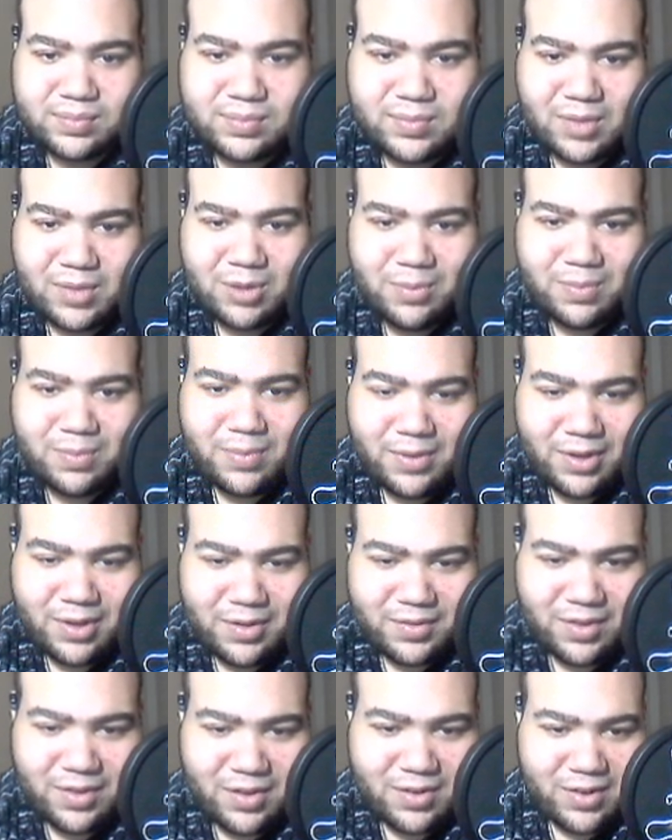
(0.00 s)
Oh, there's
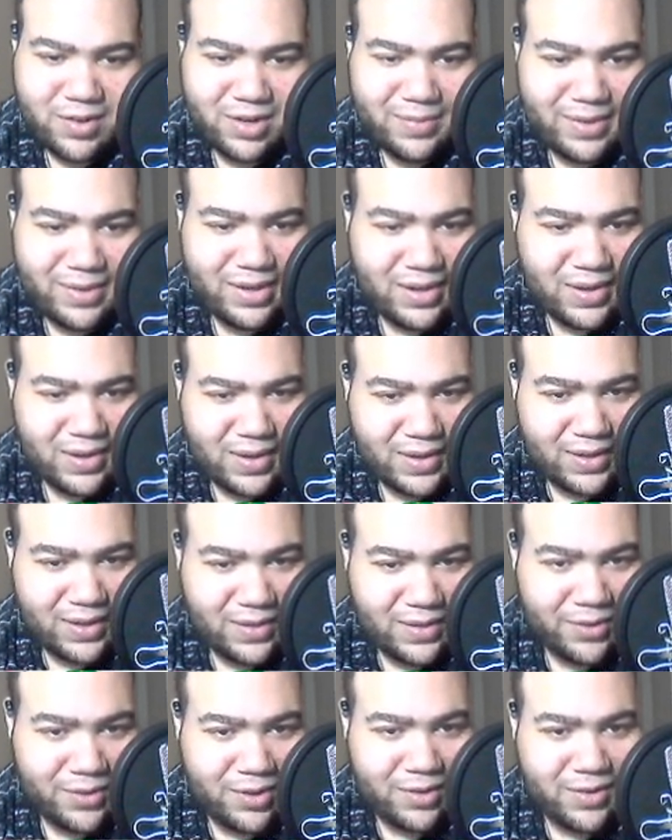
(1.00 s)
Alcremie. I love
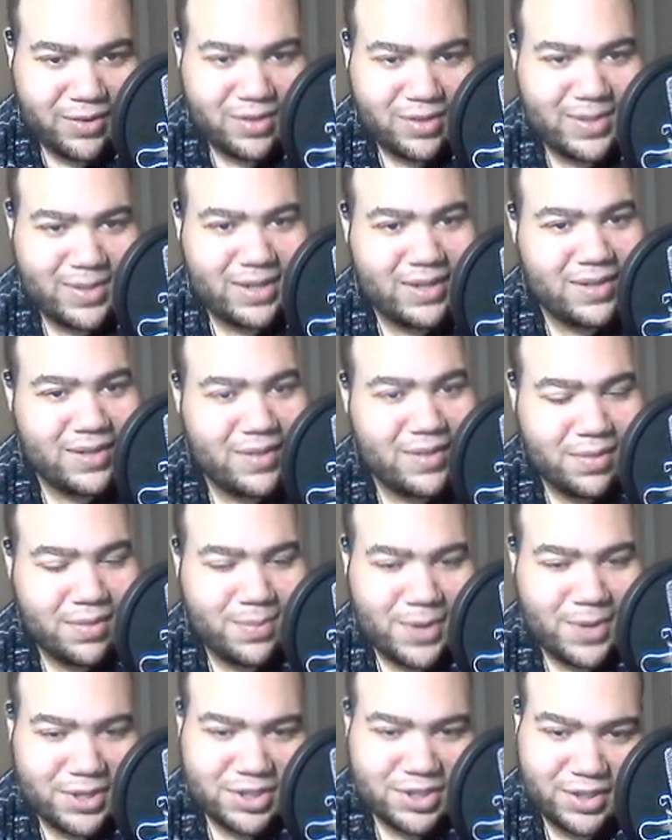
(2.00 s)
Alcremie,
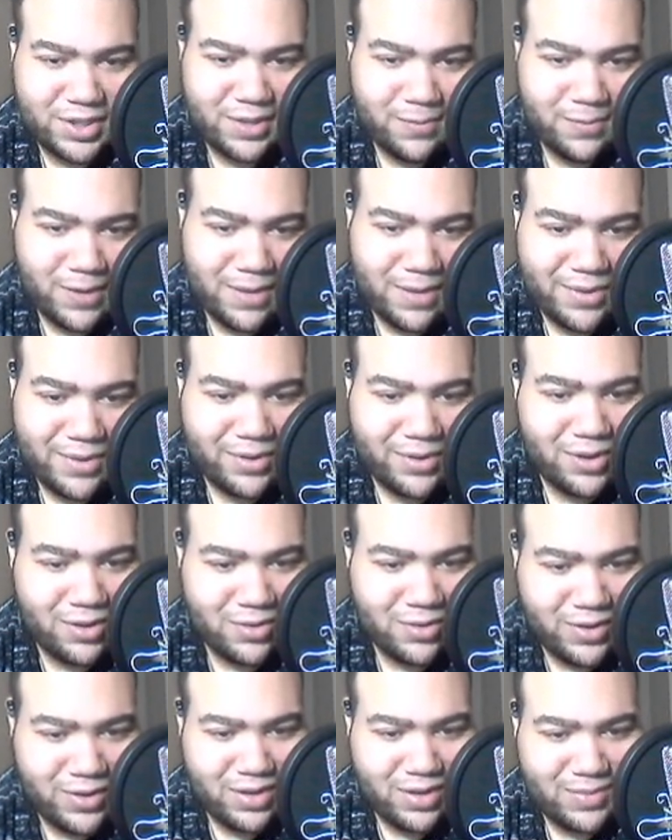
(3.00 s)
especially Rainbow
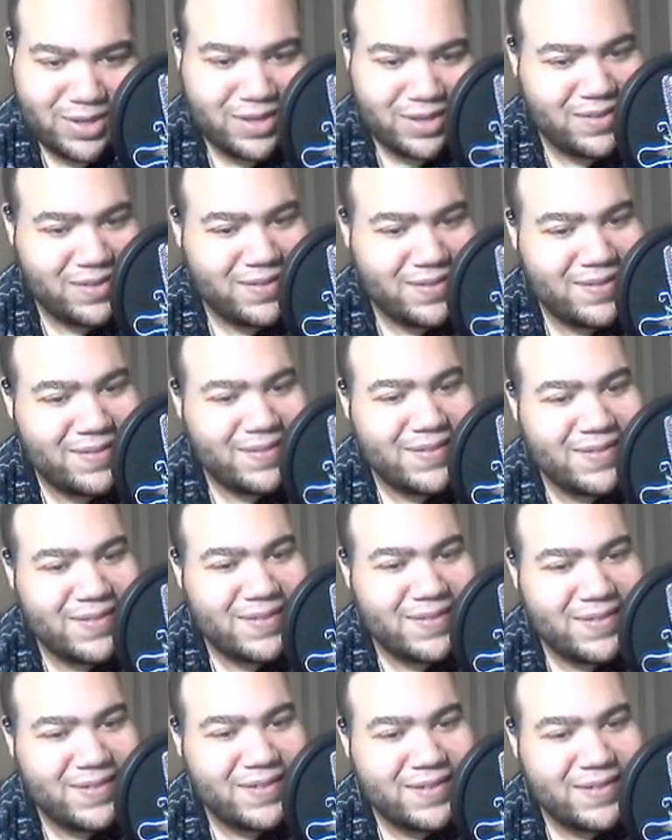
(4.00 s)
Alcremie.
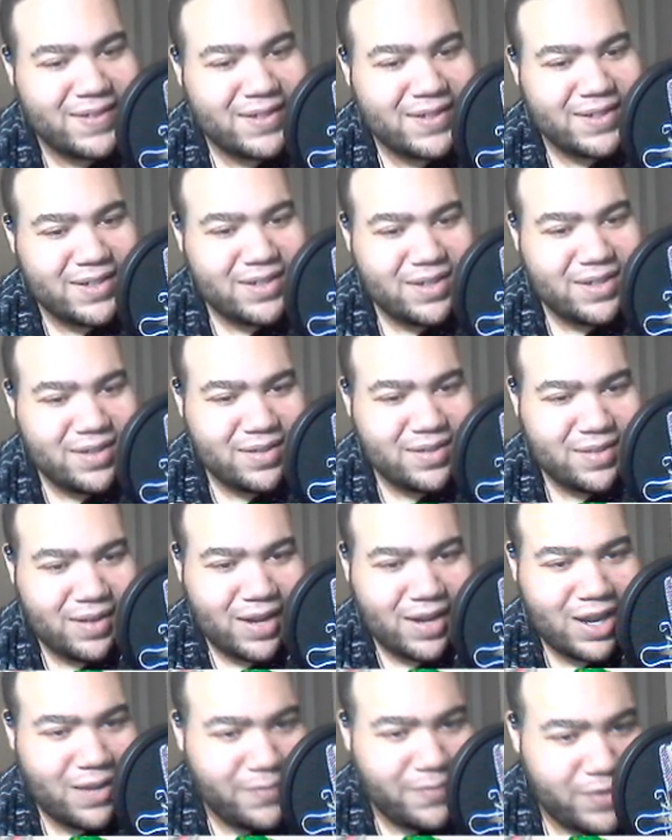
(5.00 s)

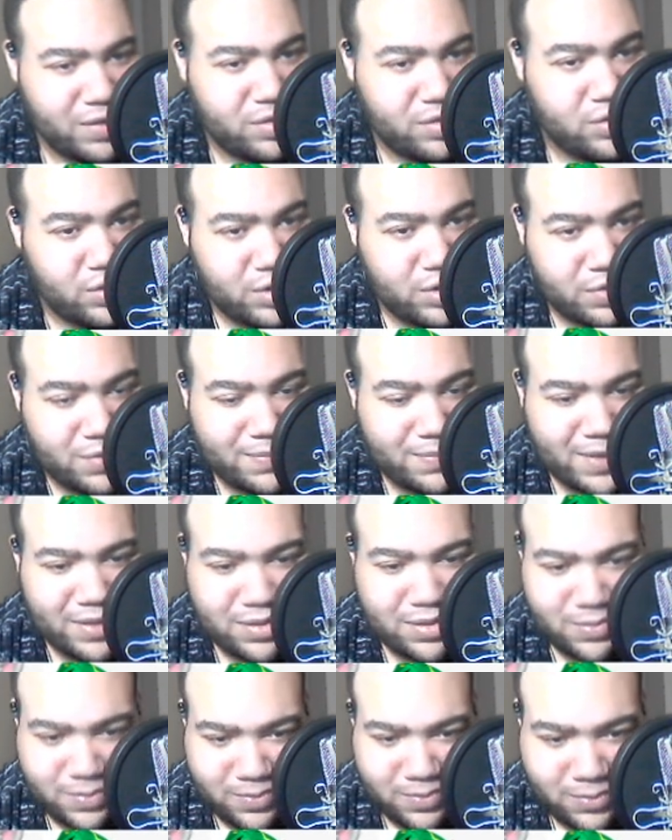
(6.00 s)
Obviously the
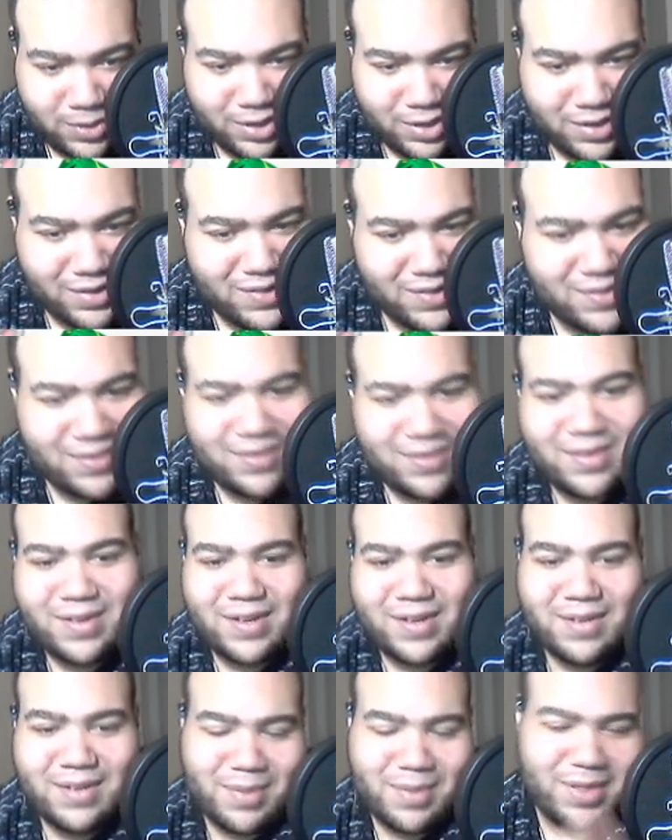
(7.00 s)
best one.
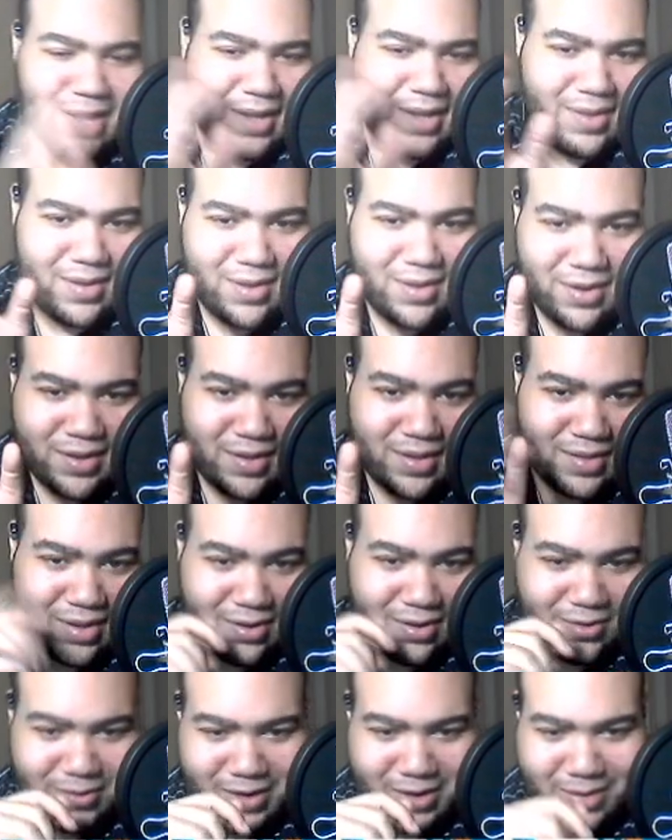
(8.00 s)
Besides cookies and
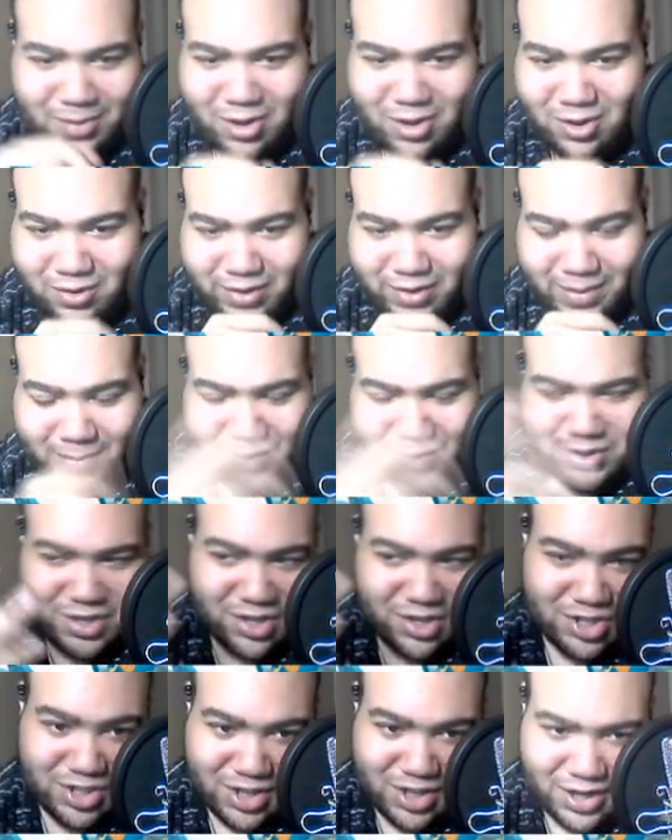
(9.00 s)
cream Alcremie, which is
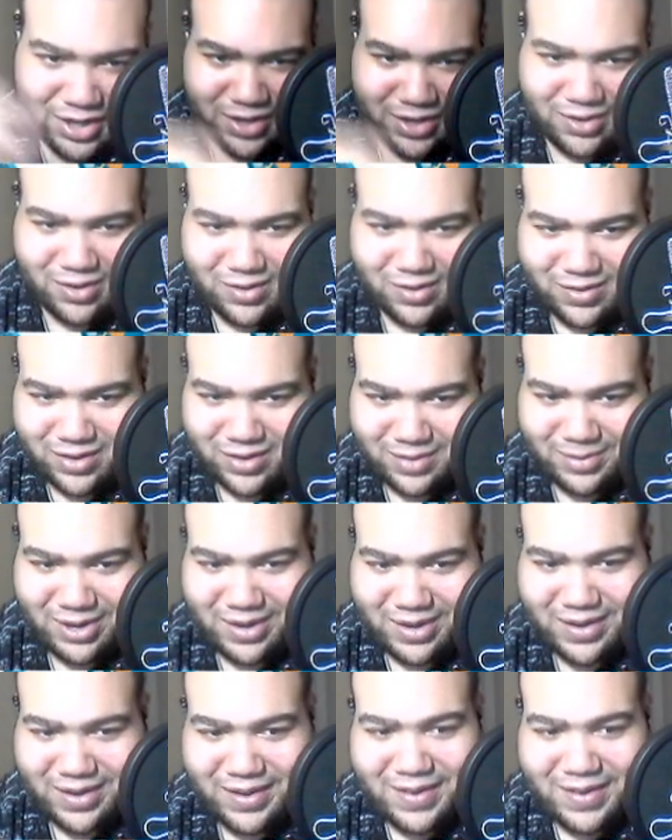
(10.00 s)
shiny Alcremie.